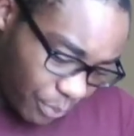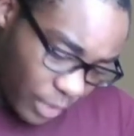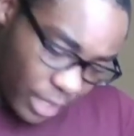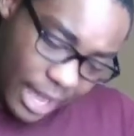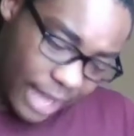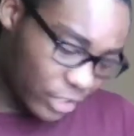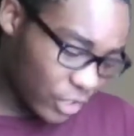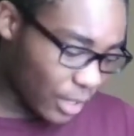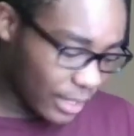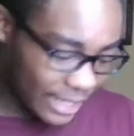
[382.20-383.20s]
yeah,
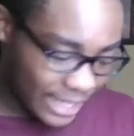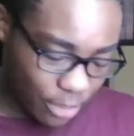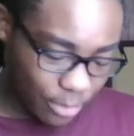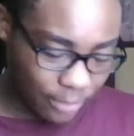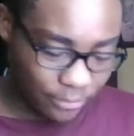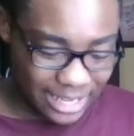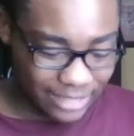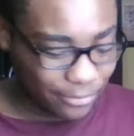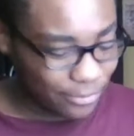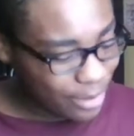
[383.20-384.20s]
just a little bit of
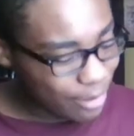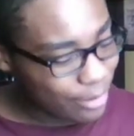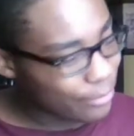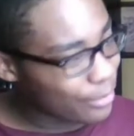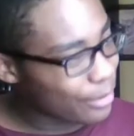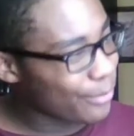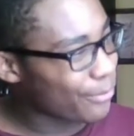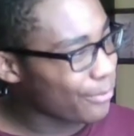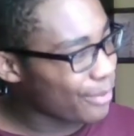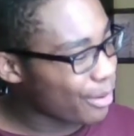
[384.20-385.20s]
flex. Very, very,
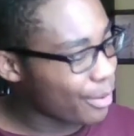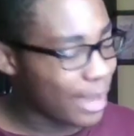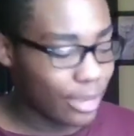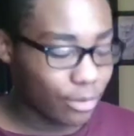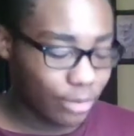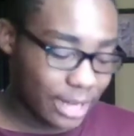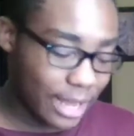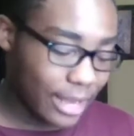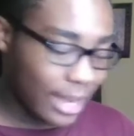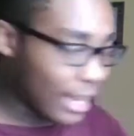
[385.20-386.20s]
very mild.
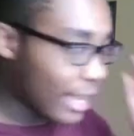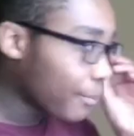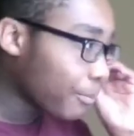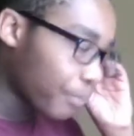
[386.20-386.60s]
Not a lot.